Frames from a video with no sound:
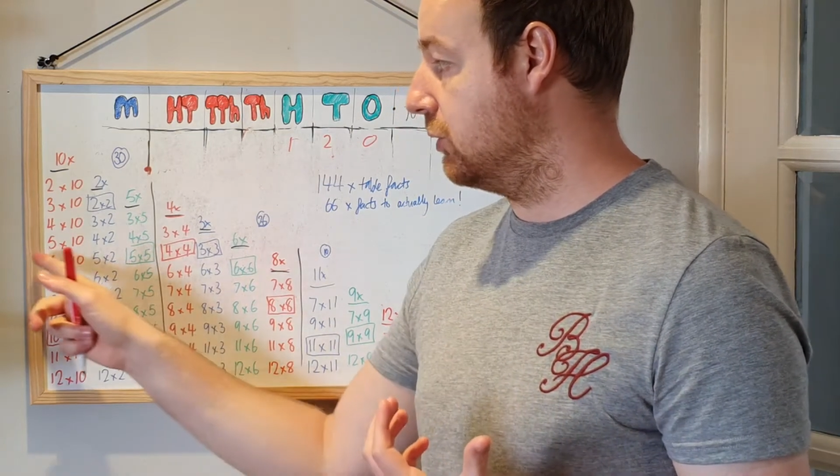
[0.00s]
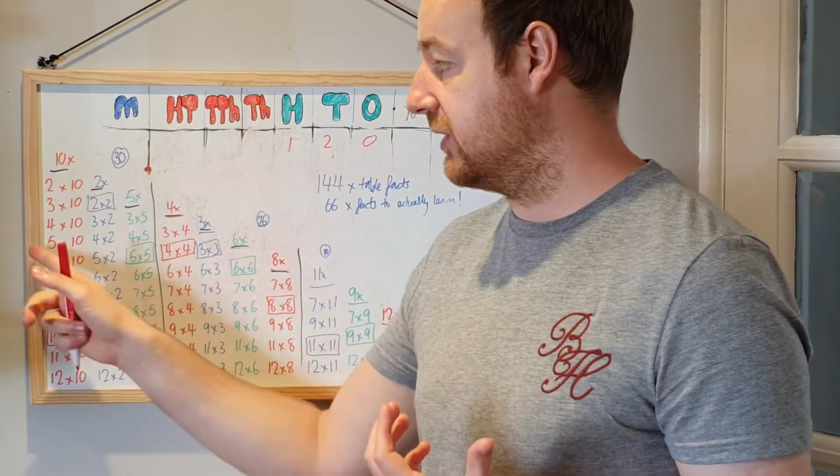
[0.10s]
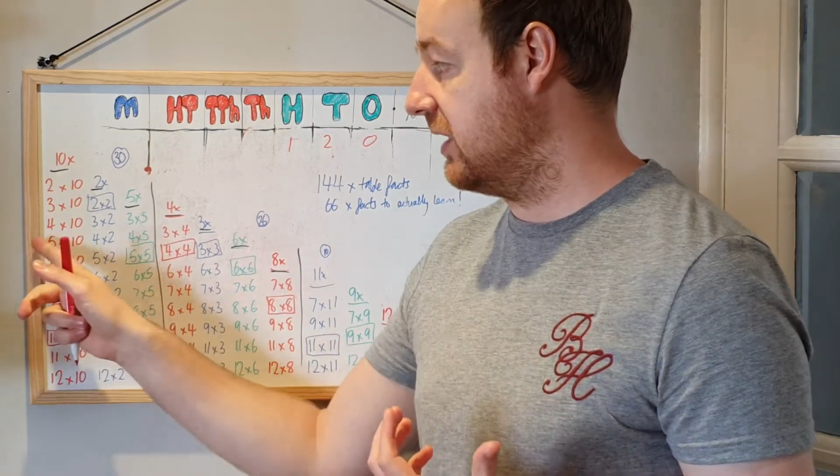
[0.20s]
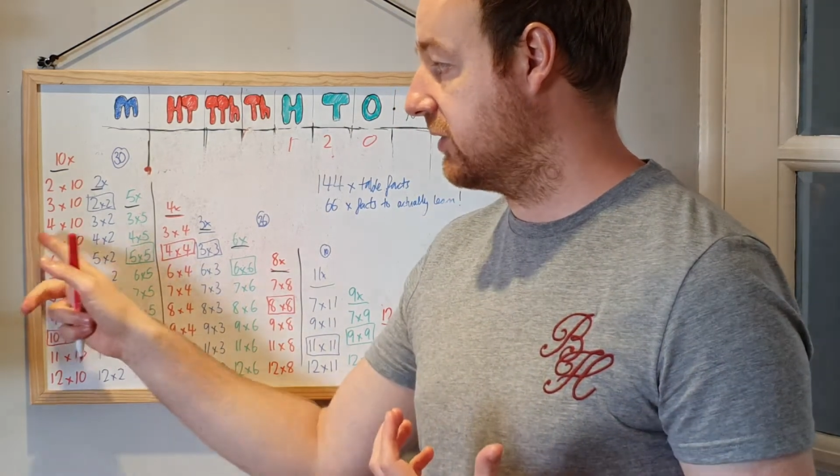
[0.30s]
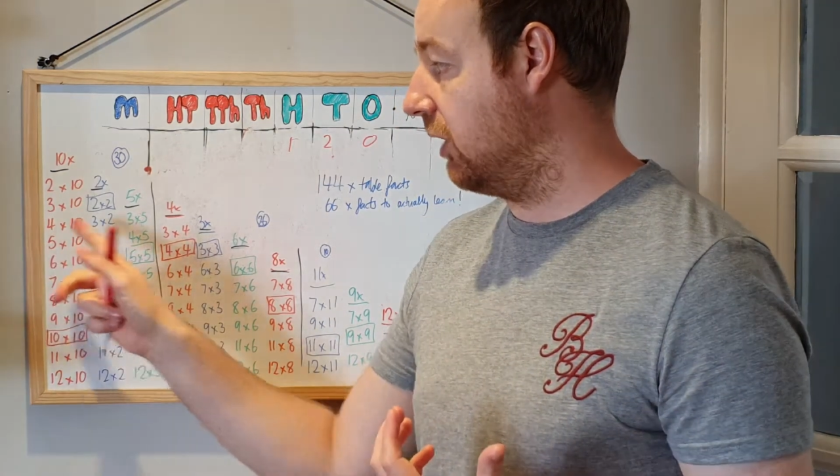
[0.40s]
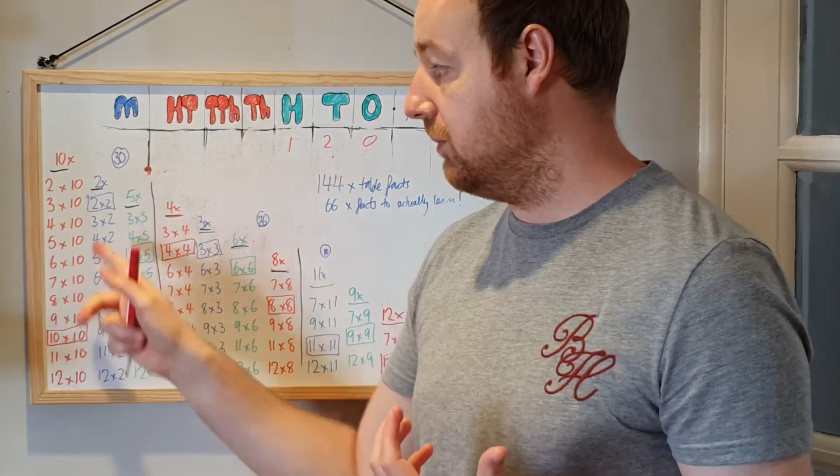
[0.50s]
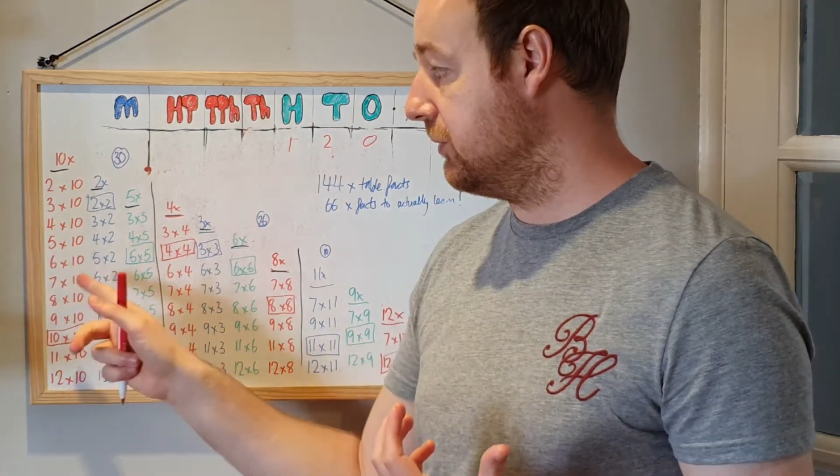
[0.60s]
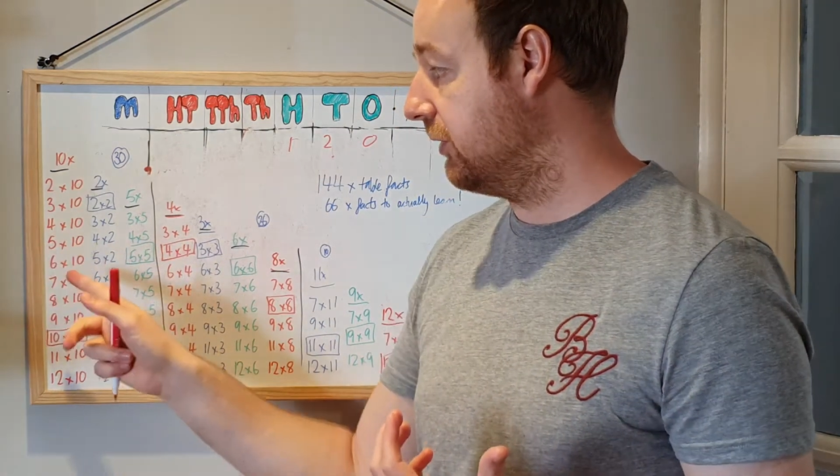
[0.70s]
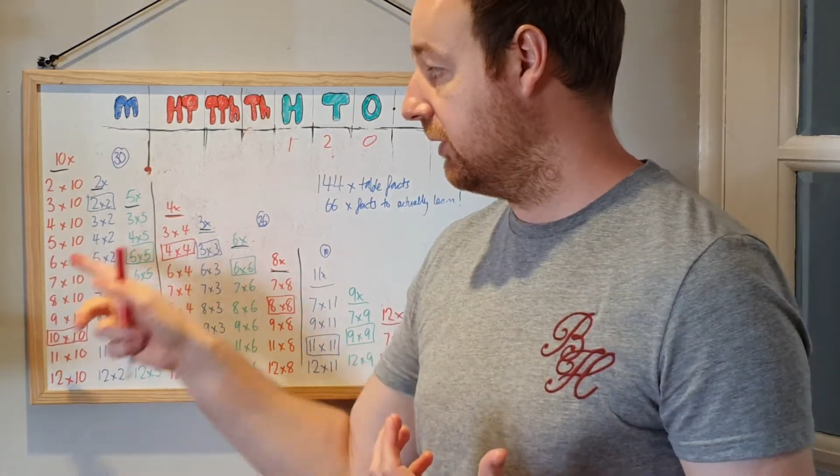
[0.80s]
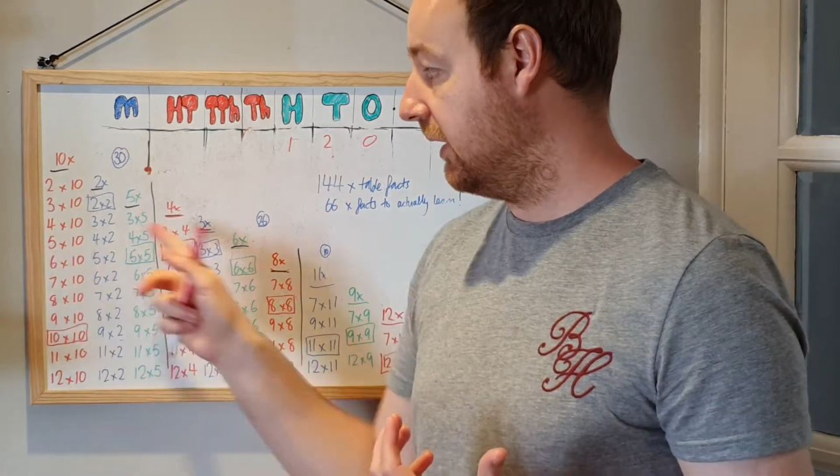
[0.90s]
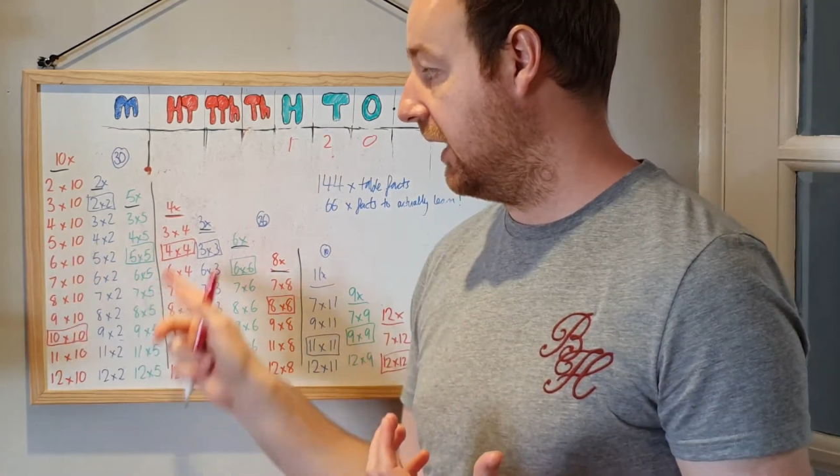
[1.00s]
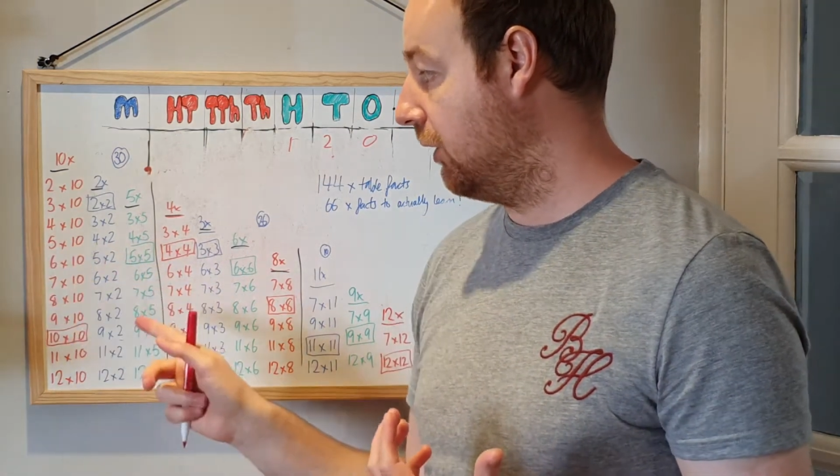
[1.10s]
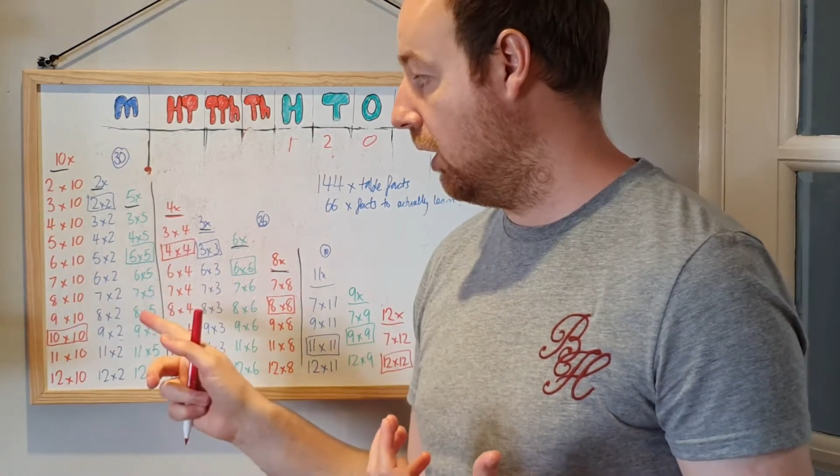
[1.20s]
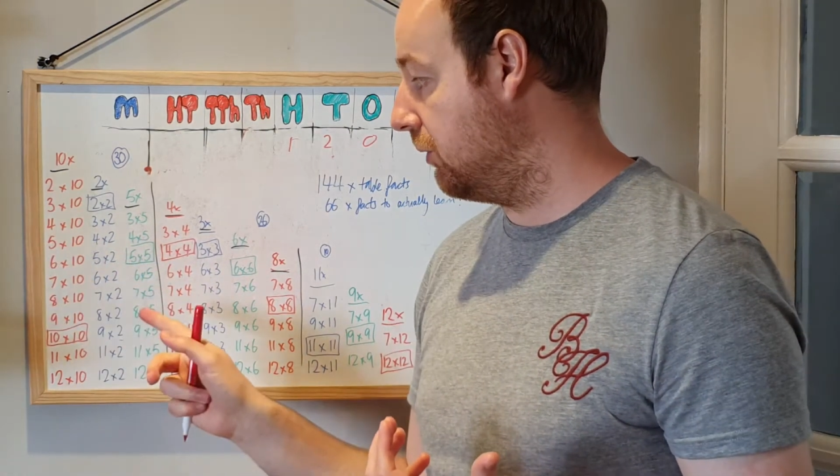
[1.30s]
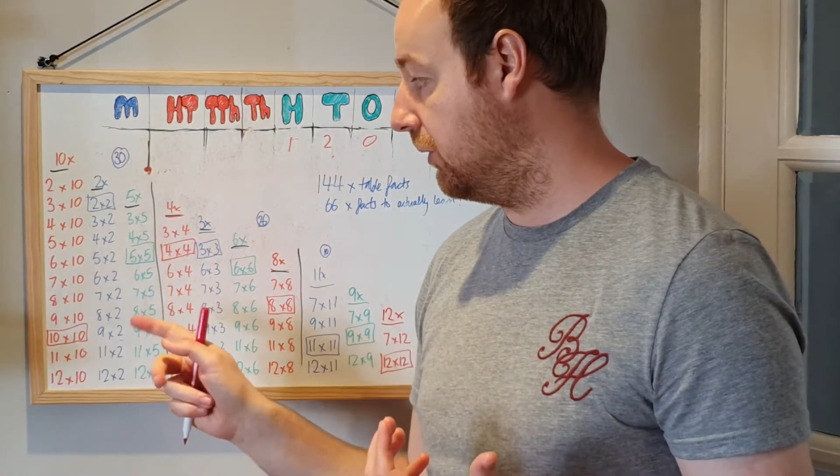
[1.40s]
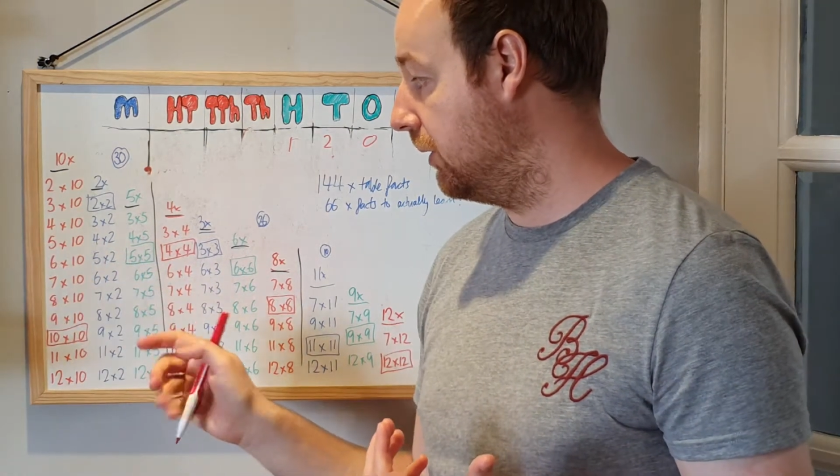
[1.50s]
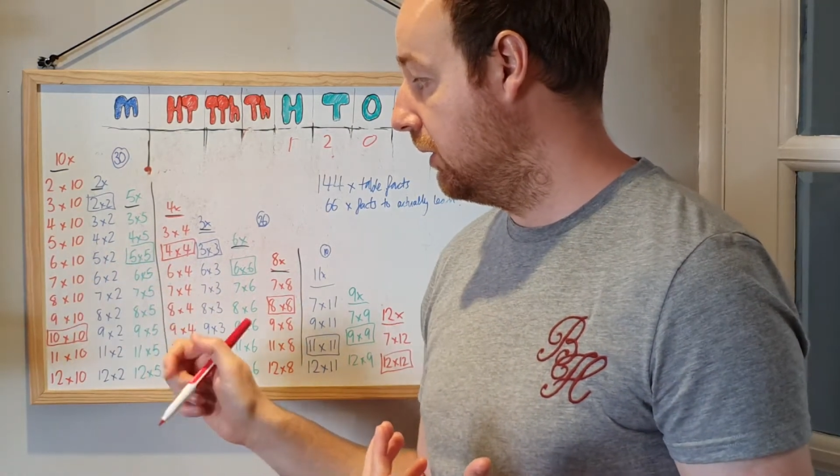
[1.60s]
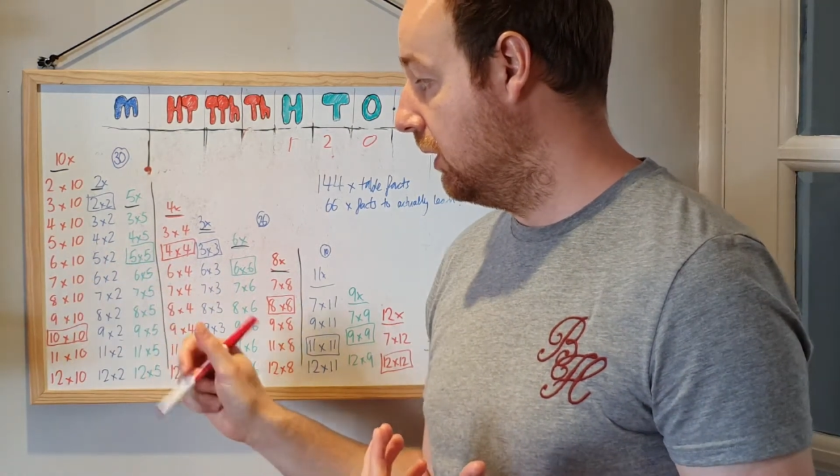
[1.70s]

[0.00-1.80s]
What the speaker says: 10 times and half it.